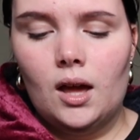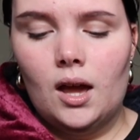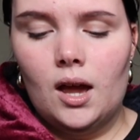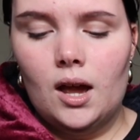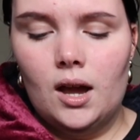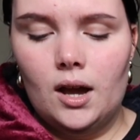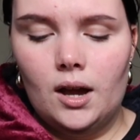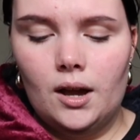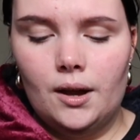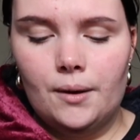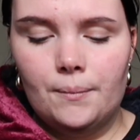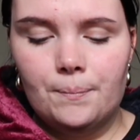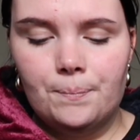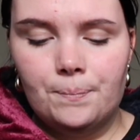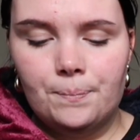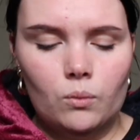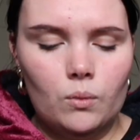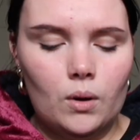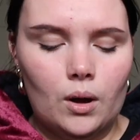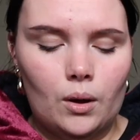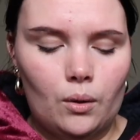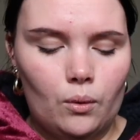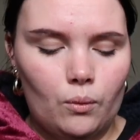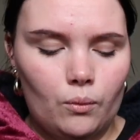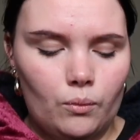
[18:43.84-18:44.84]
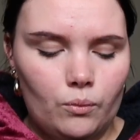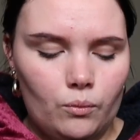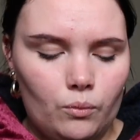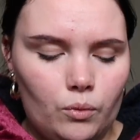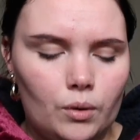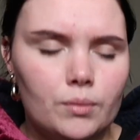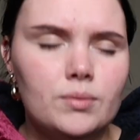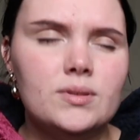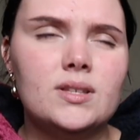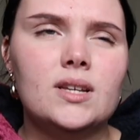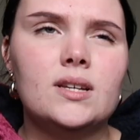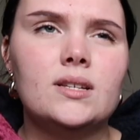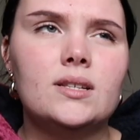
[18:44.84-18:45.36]
Whoa, what
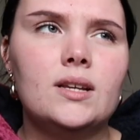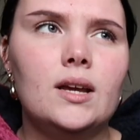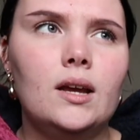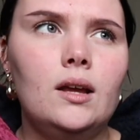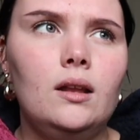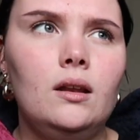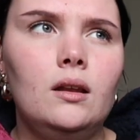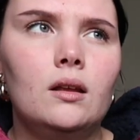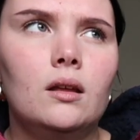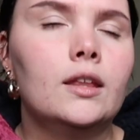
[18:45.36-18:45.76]
was I saying?